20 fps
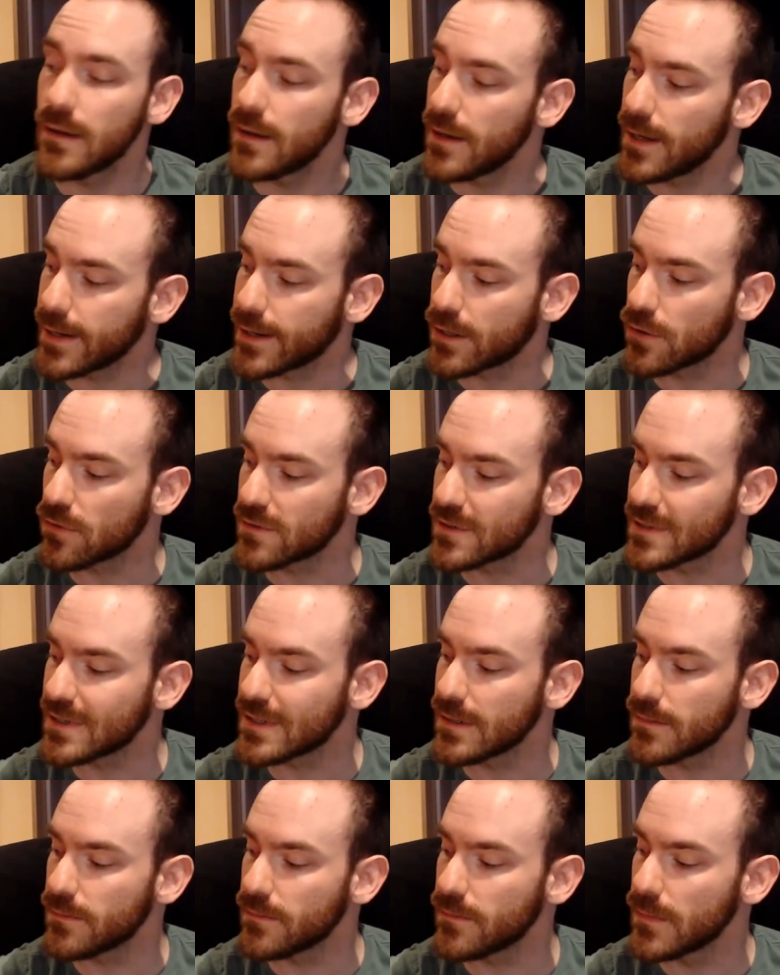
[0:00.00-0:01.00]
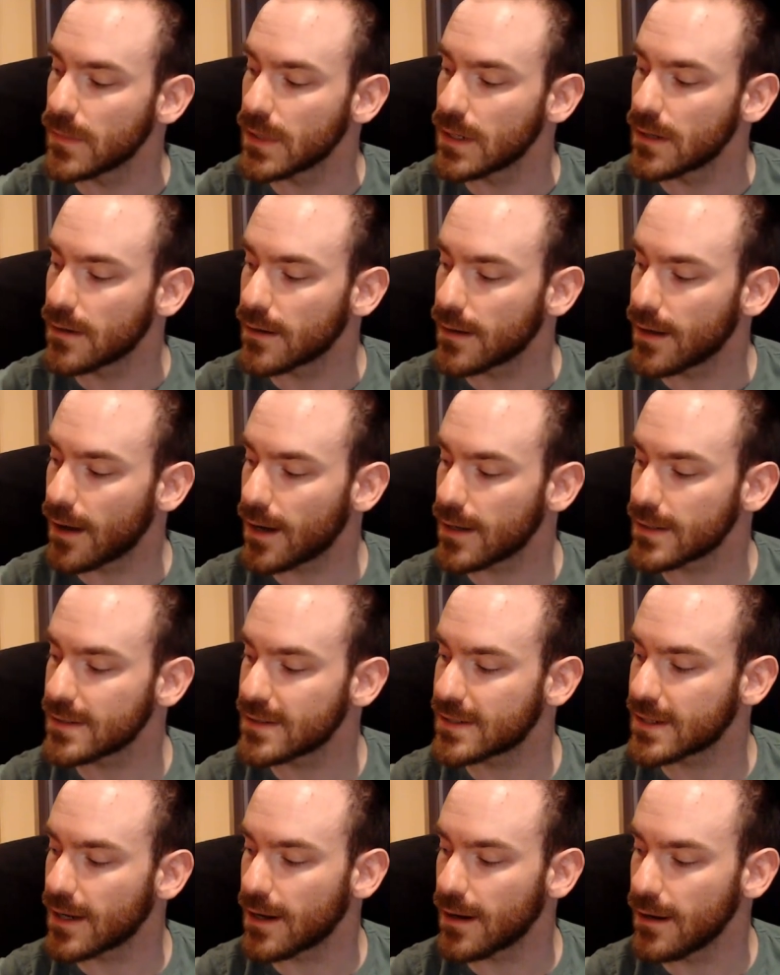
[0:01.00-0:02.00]
he calls them the
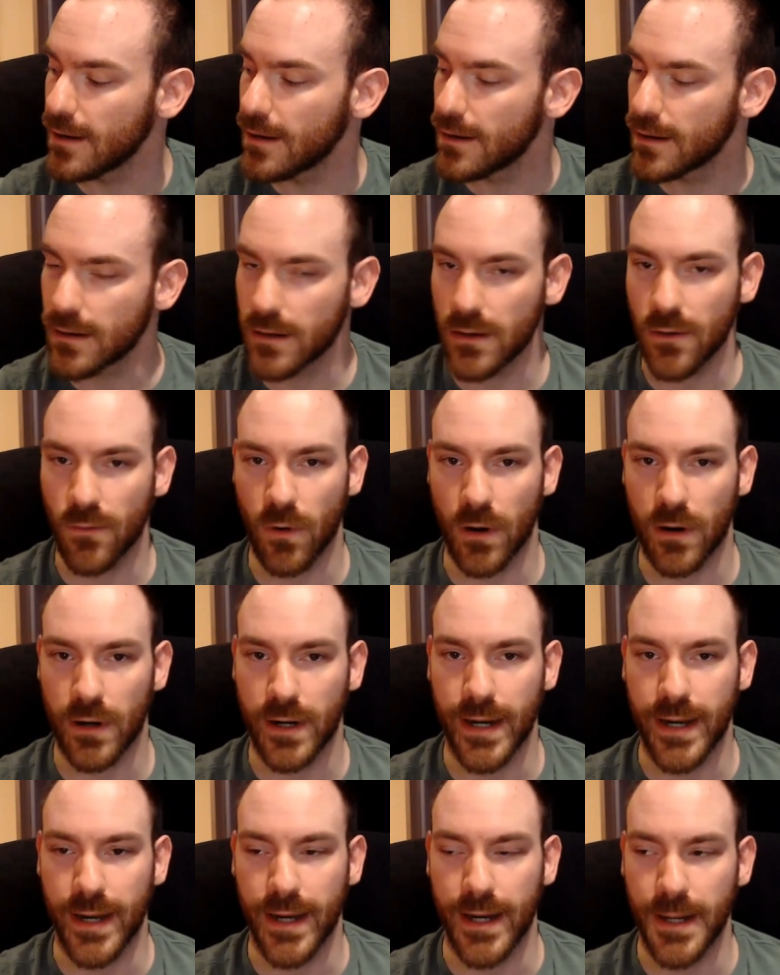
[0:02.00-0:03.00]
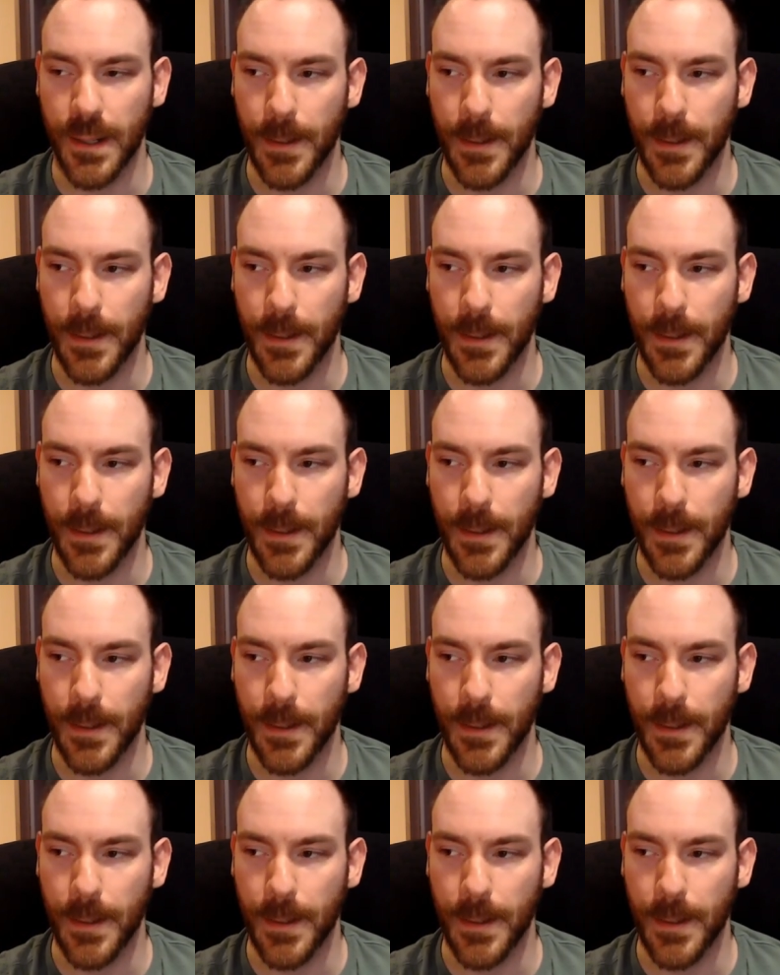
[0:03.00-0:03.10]
hunter, the warrior,